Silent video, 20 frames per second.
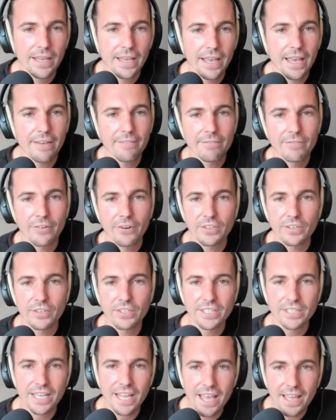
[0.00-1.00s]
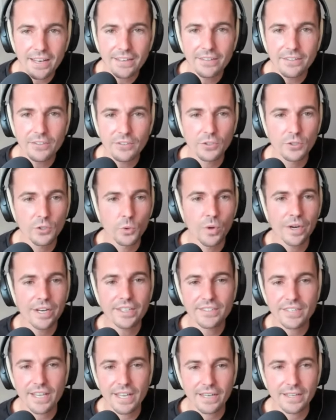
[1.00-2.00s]
And for 10 to 20
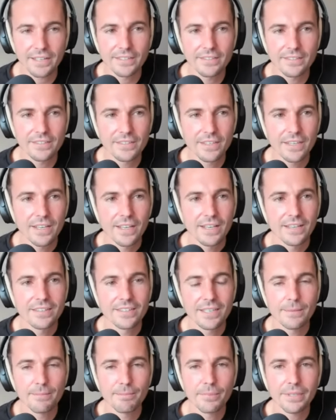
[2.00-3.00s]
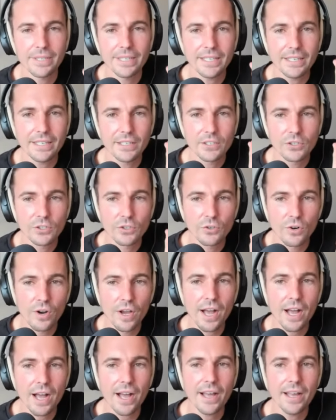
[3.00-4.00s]
seconds, simply
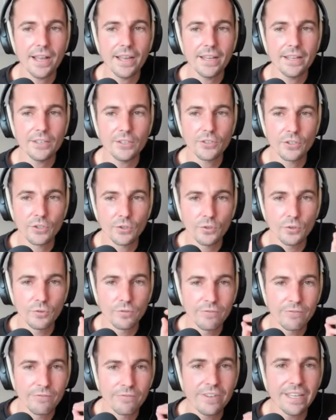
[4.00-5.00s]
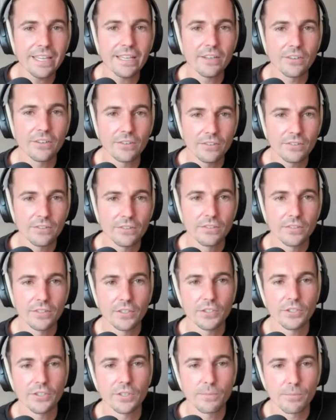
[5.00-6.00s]
try to feel
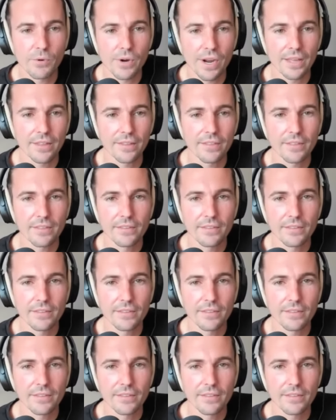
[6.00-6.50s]
your breath.